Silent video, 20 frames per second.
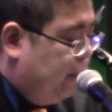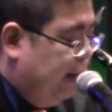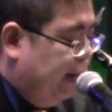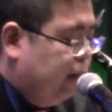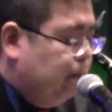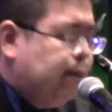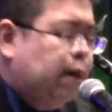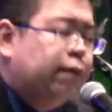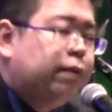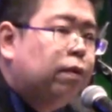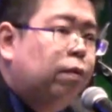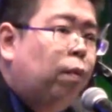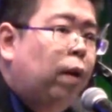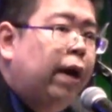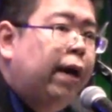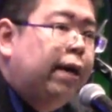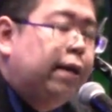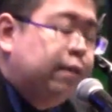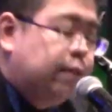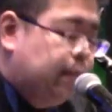think about the
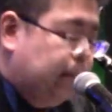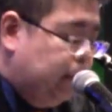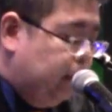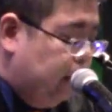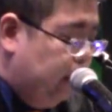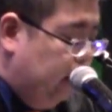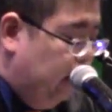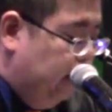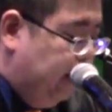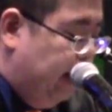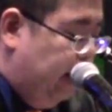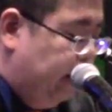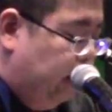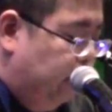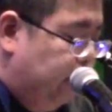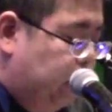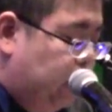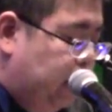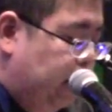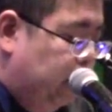ways that
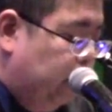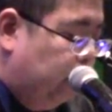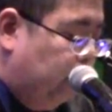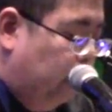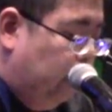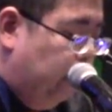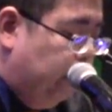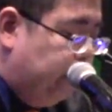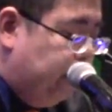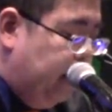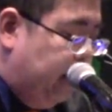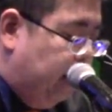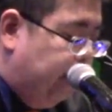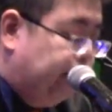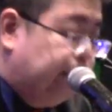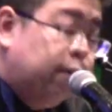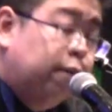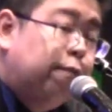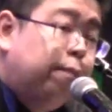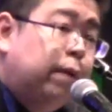you've seen growth and
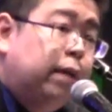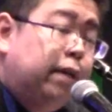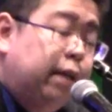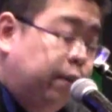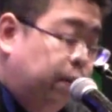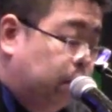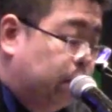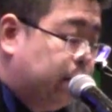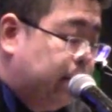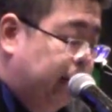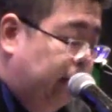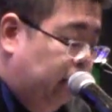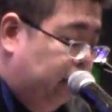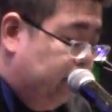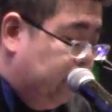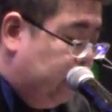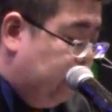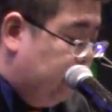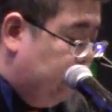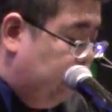improvement in
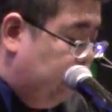yourselves